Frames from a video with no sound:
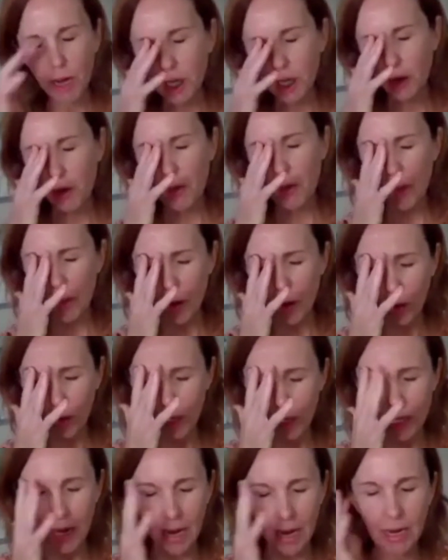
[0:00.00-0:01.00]
just remember it
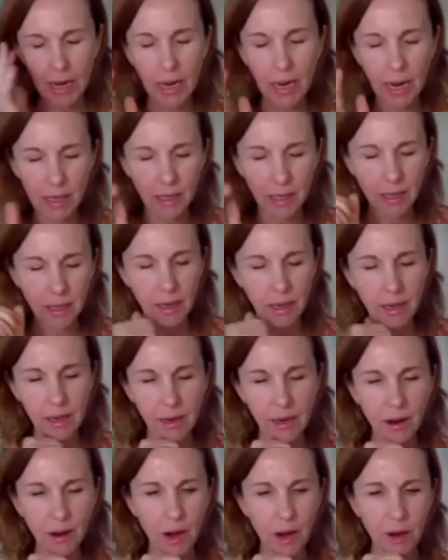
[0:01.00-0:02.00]
was a classic
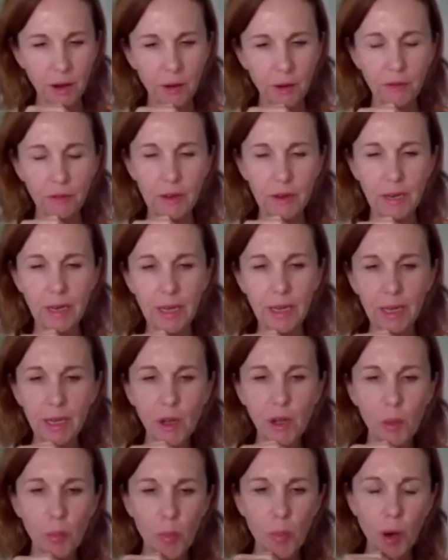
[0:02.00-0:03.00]
kind of
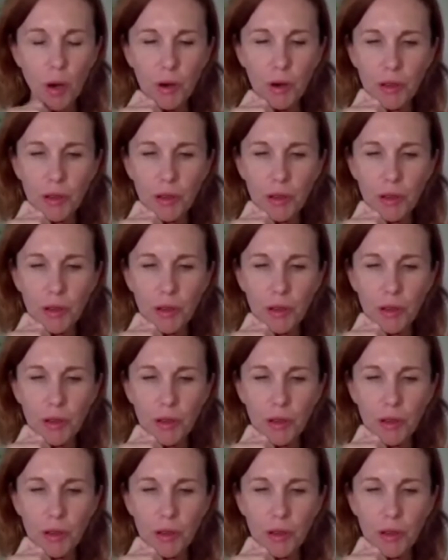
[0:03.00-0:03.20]
composer.